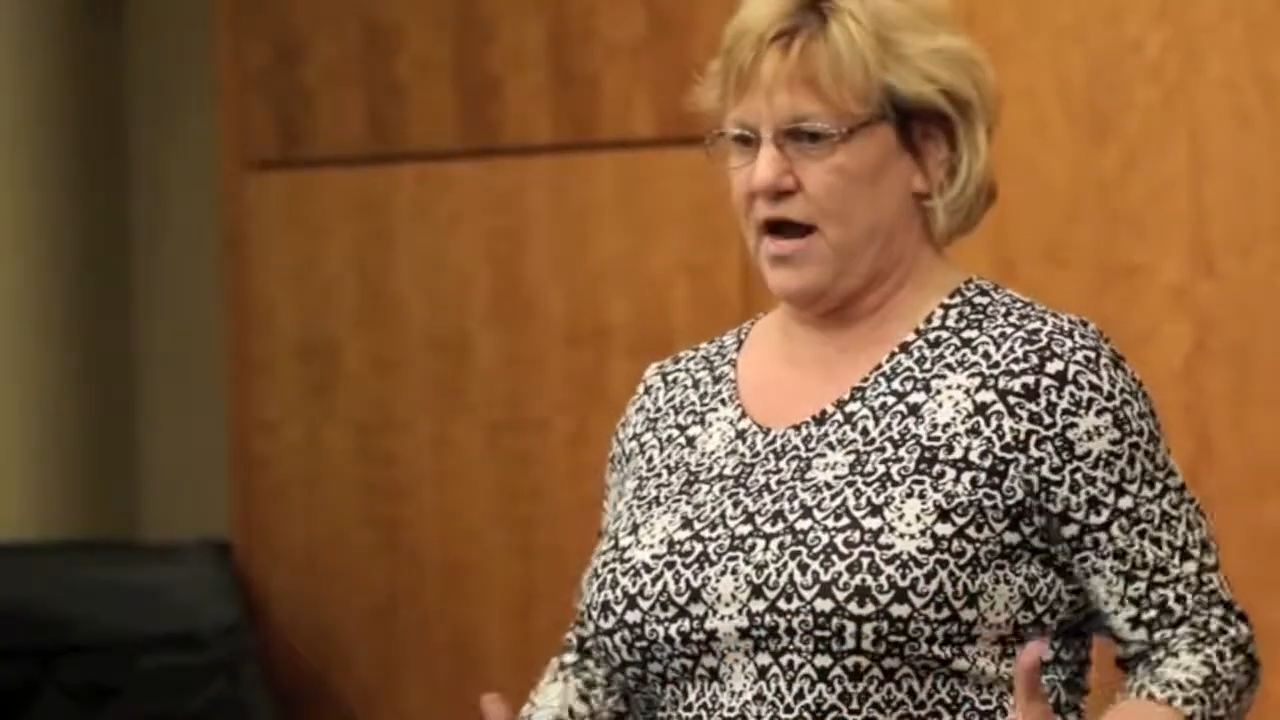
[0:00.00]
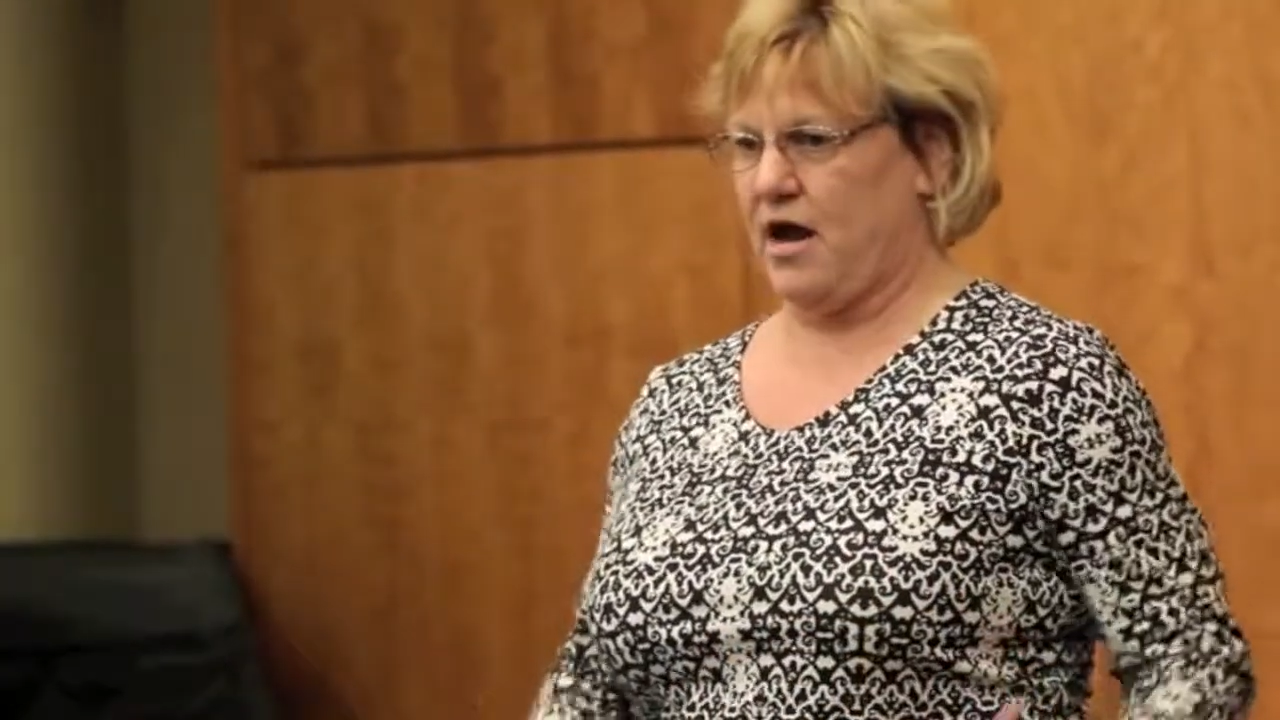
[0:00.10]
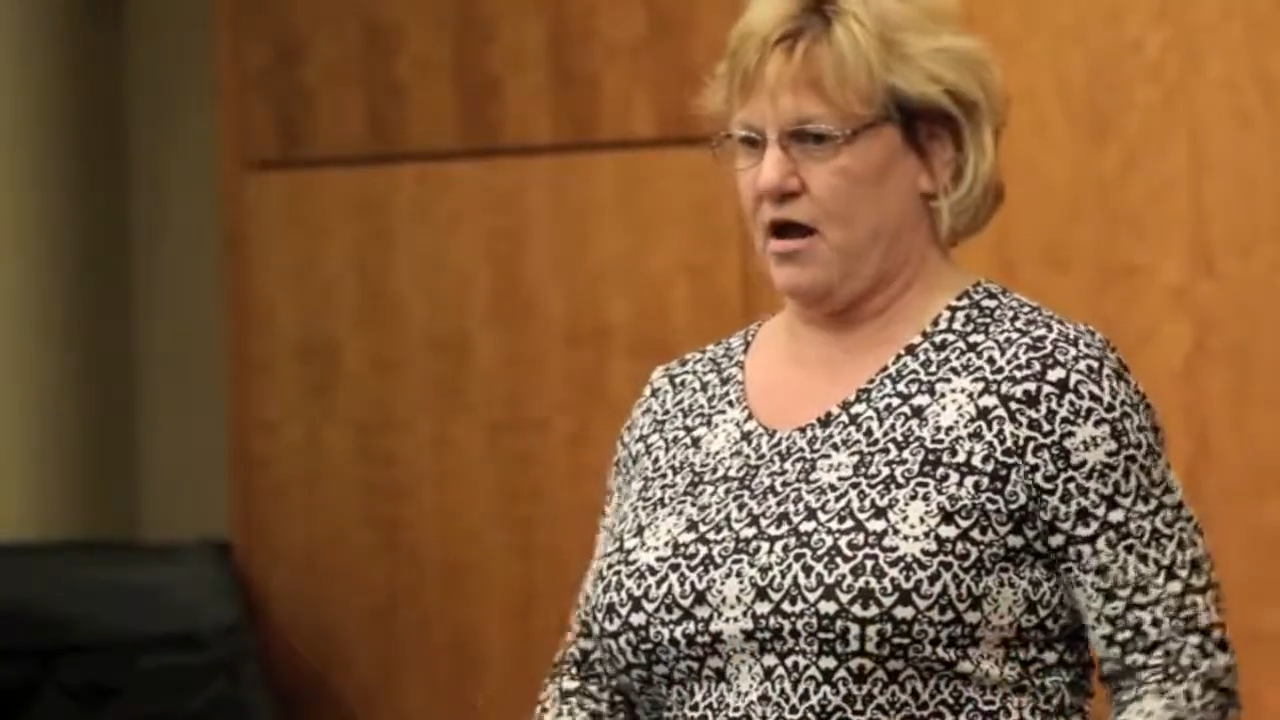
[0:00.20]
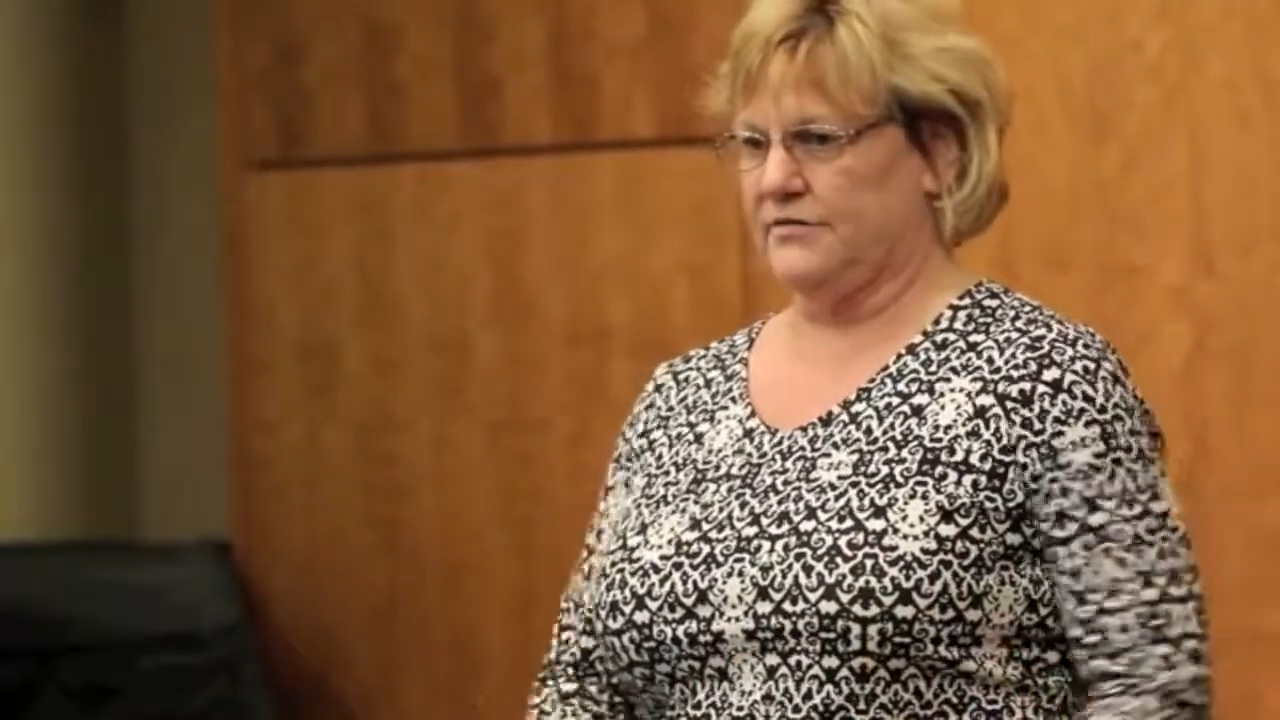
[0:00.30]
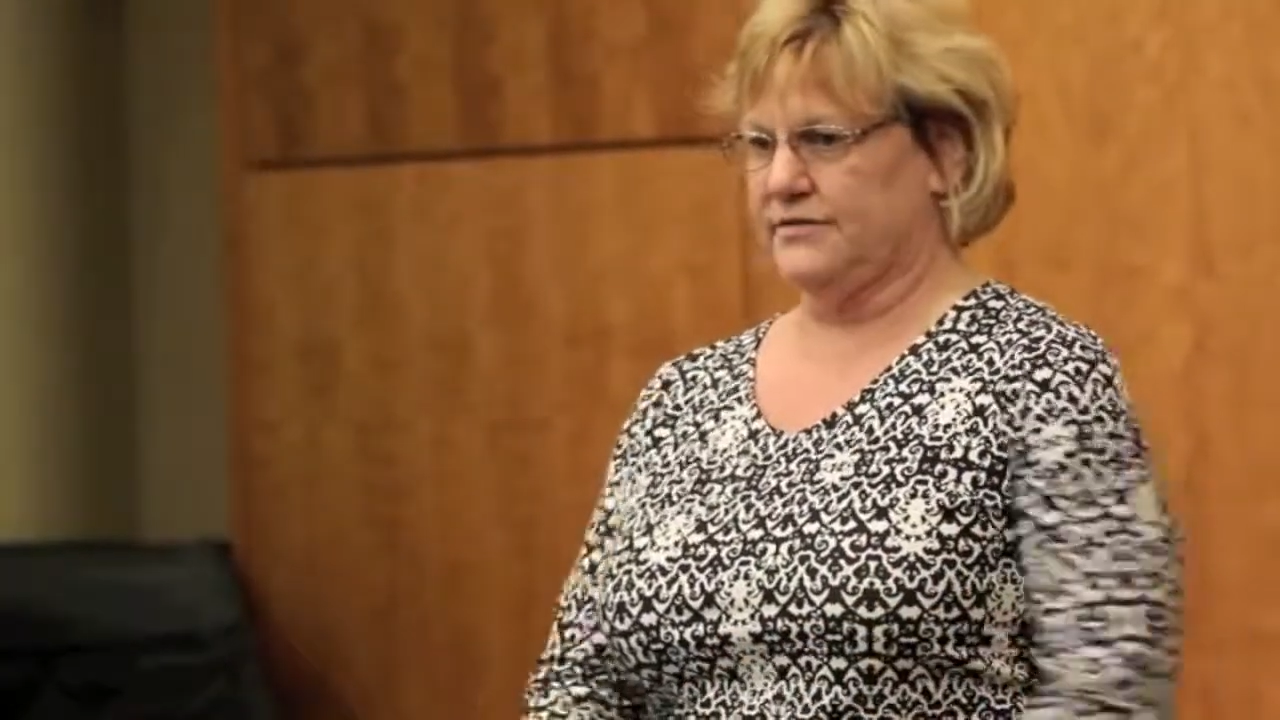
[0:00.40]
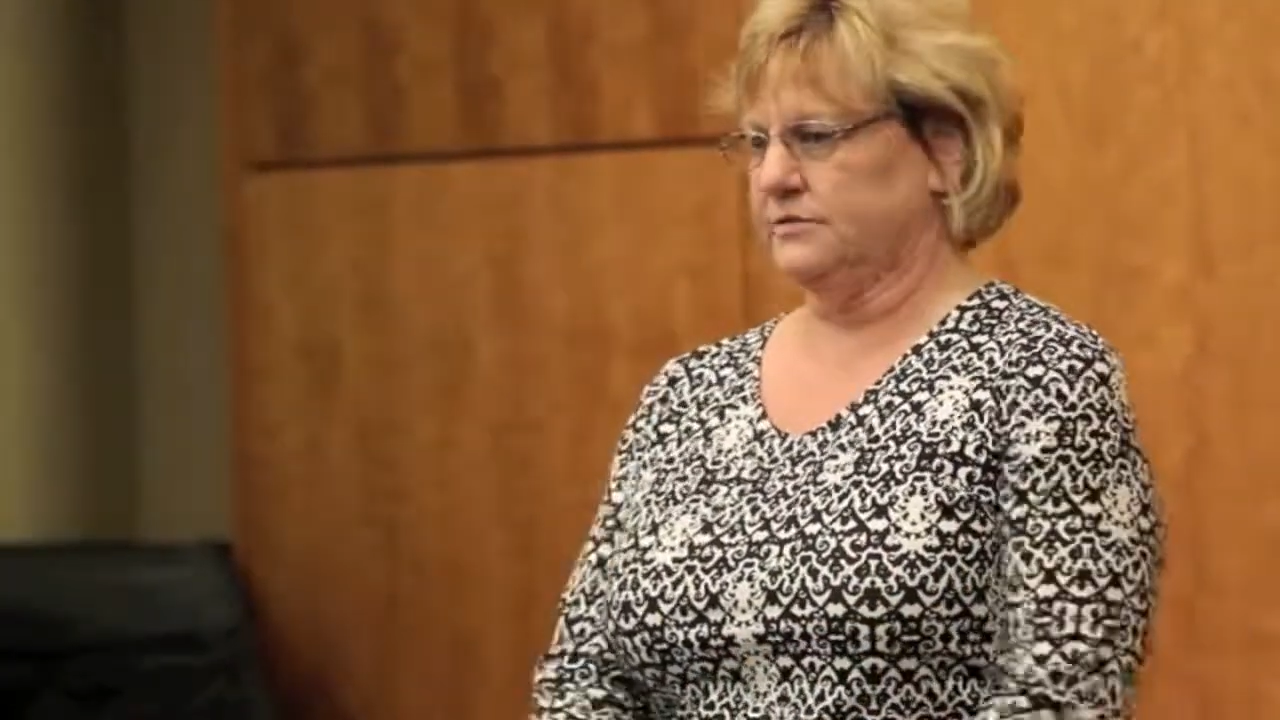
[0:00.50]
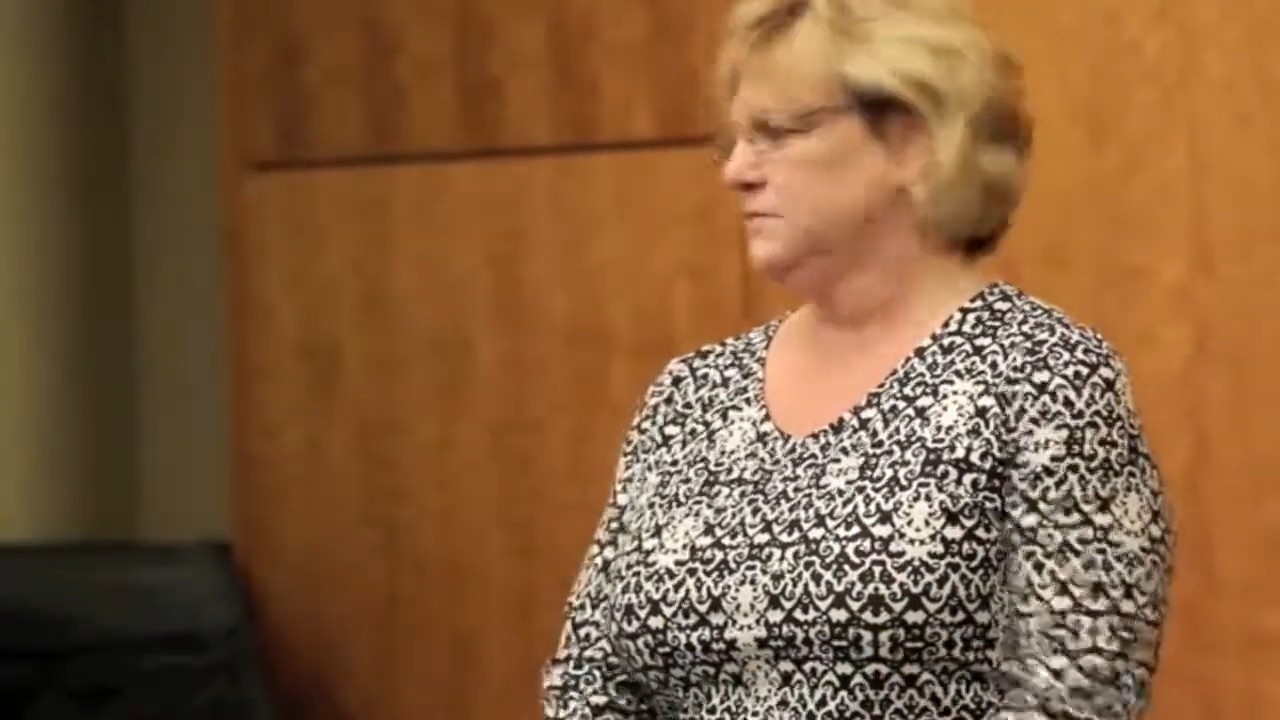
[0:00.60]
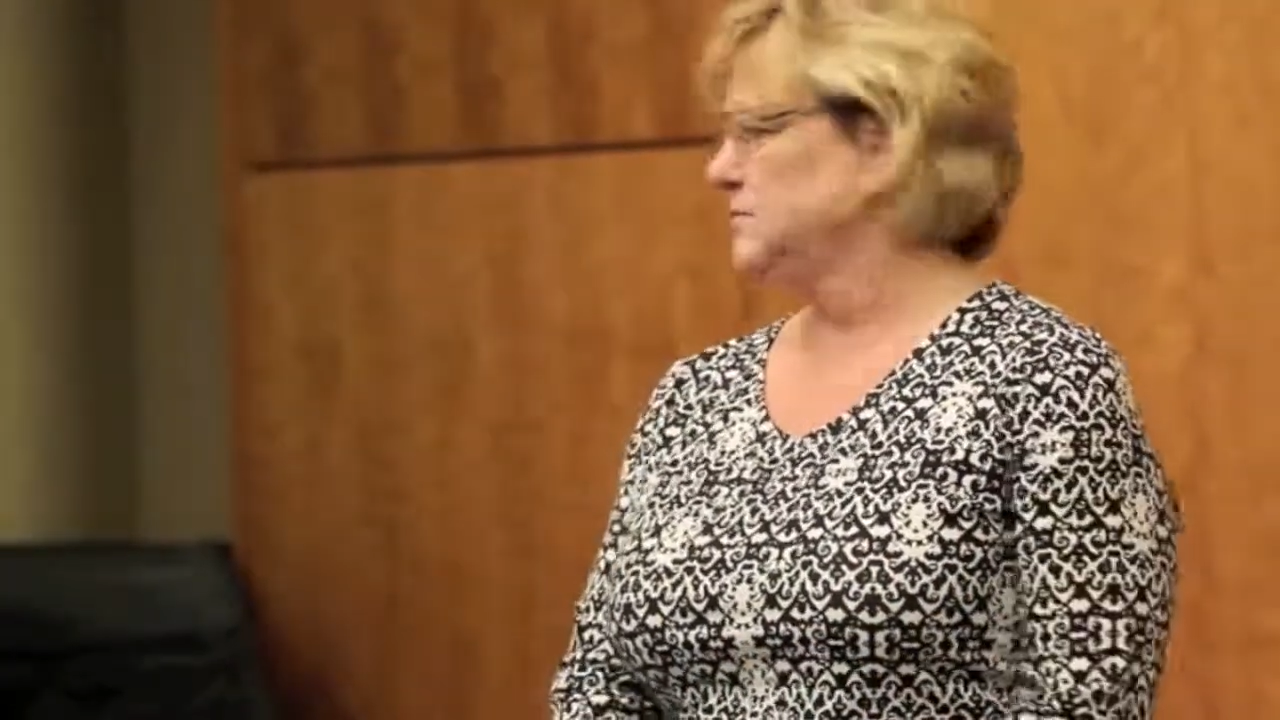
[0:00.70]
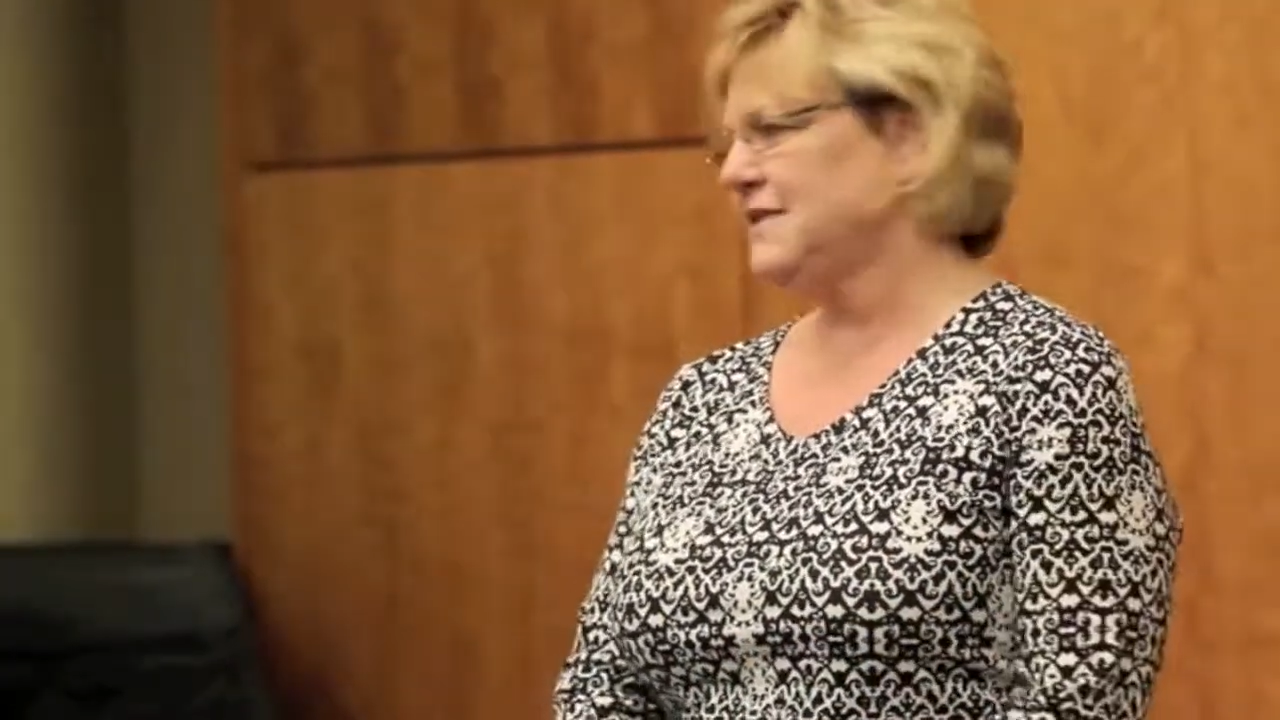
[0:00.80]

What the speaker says: dry off.